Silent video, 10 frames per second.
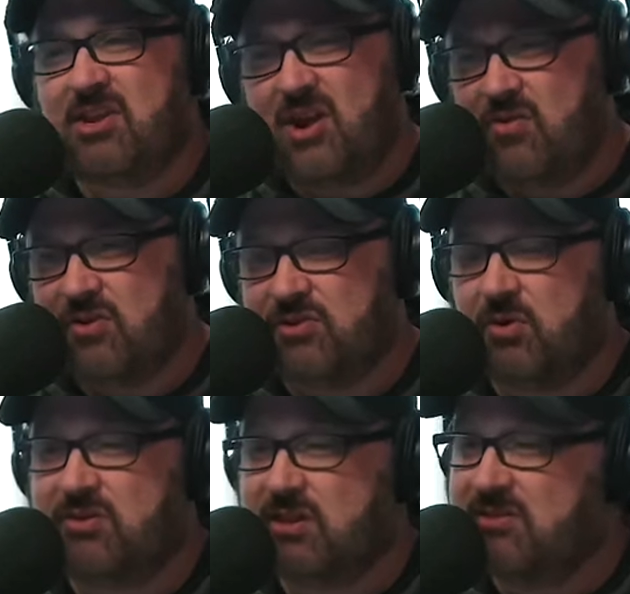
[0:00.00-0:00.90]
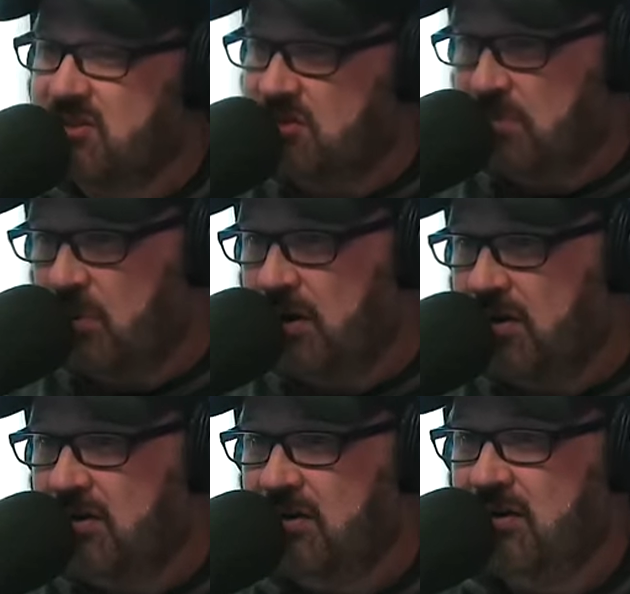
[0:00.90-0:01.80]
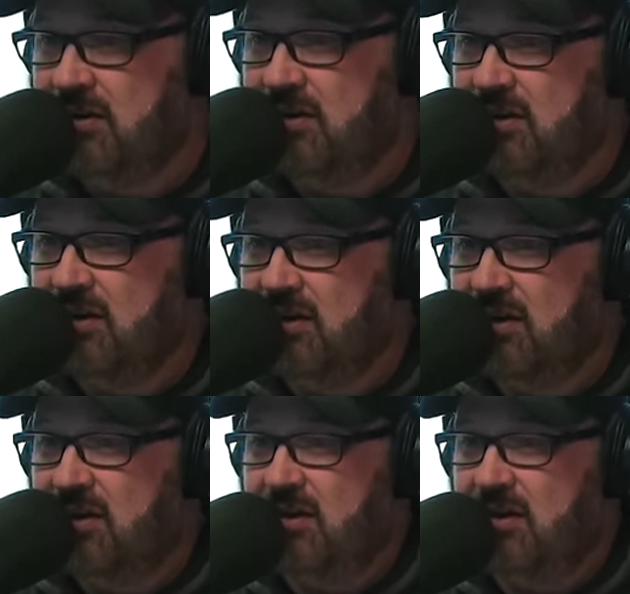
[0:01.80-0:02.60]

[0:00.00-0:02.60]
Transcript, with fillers: you hear these stories and it's disappointing. Well, I